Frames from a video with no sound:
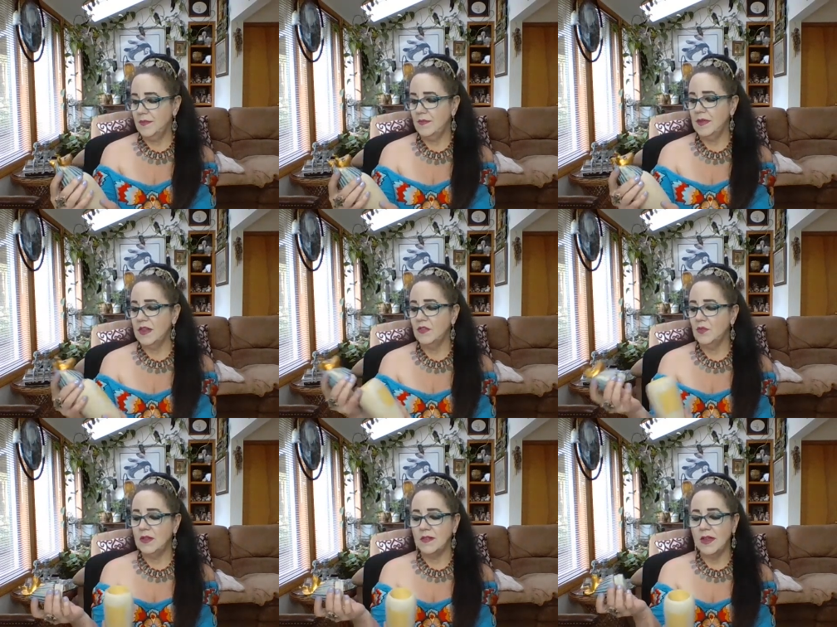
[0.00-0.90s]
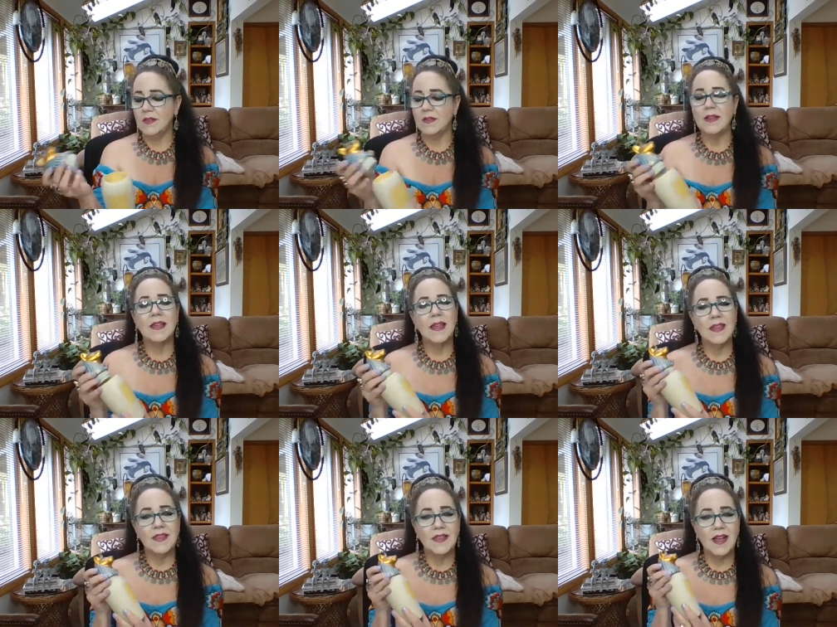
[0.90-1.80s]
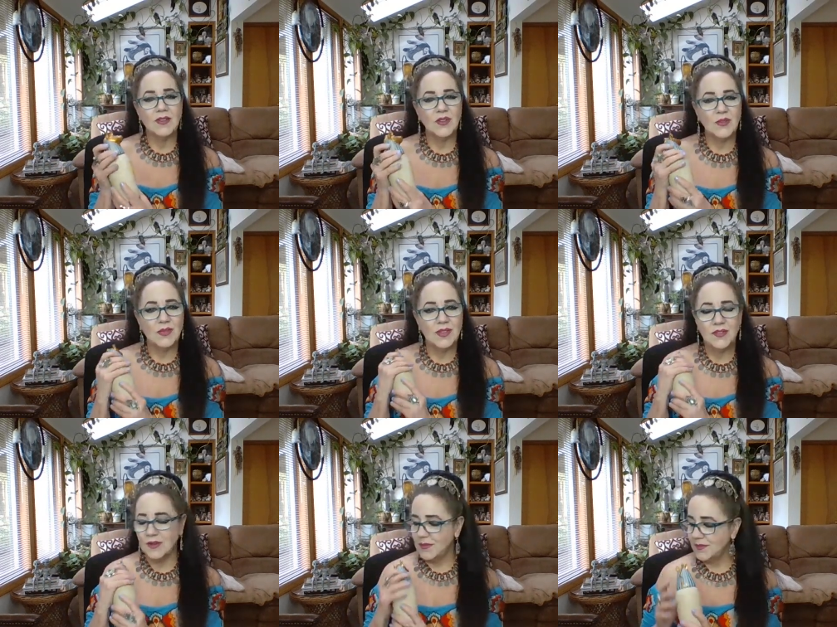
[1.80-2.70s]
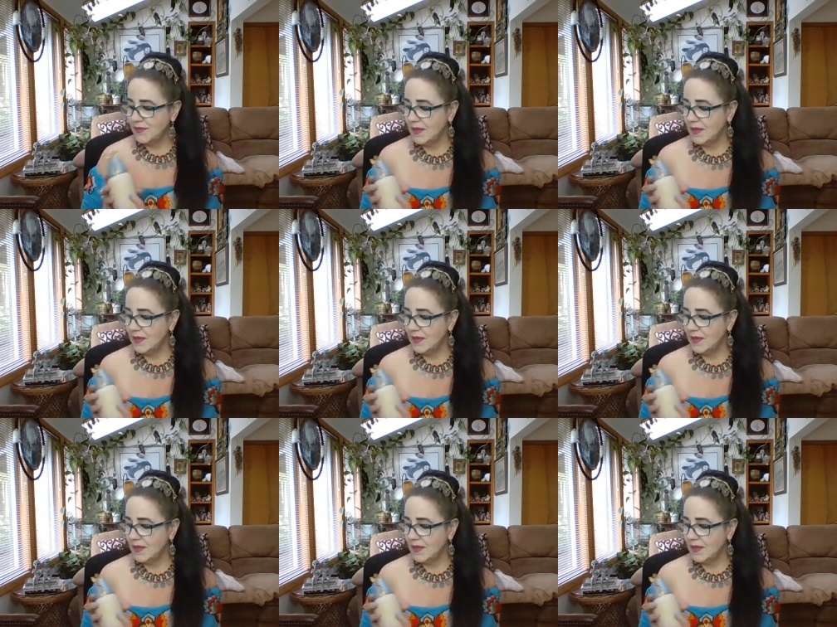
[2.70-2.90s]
And I just really like these. I like anything that has to do with Egypt.